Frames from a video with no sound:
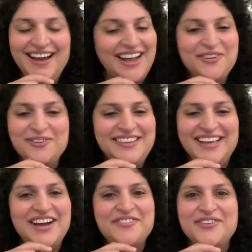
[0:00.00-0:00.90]
I don't
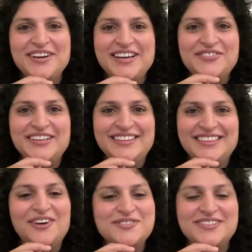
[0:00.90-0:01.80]
think I've ever given
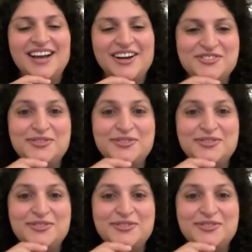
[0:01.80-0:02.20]
1,000 hours